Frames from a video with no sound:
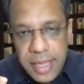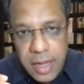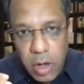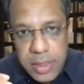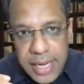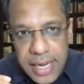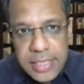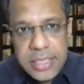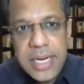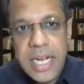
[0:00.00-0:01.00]
on the
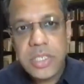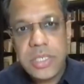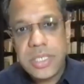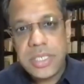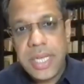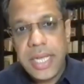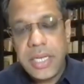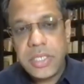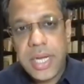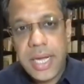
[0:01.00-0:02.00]
international stage,